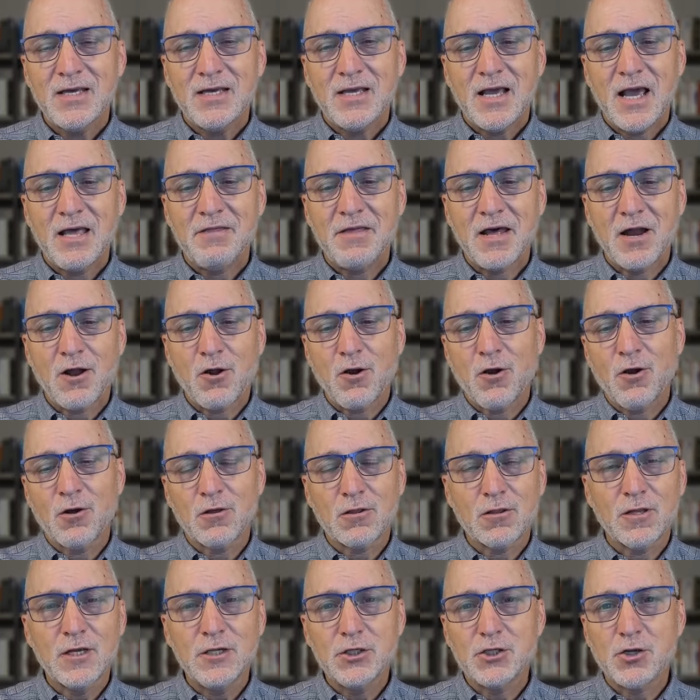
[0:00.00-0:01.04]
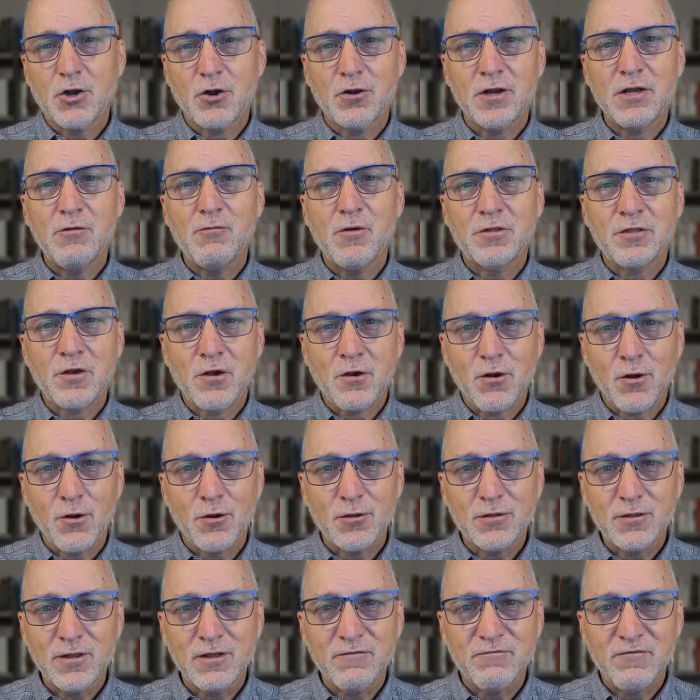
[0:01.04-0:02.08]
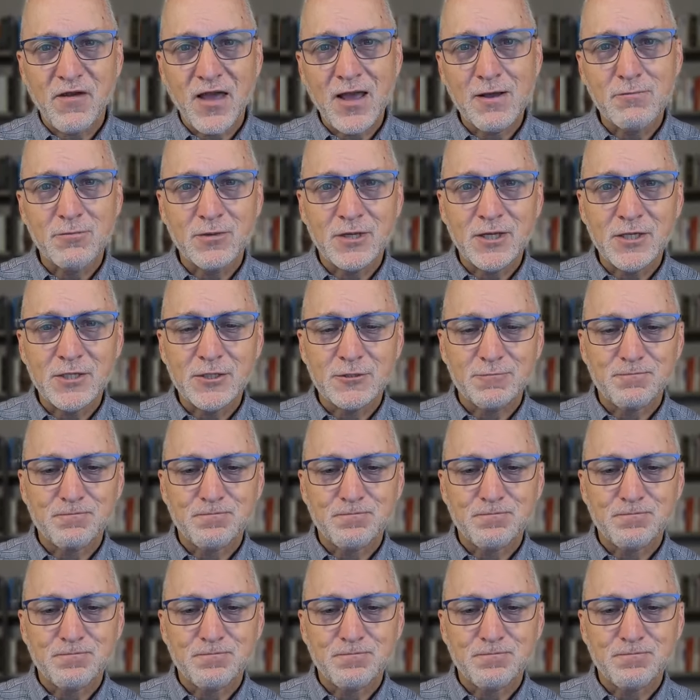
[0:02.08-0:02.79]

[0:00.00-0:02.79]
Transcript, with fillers: and that our earthly journey with our earthly families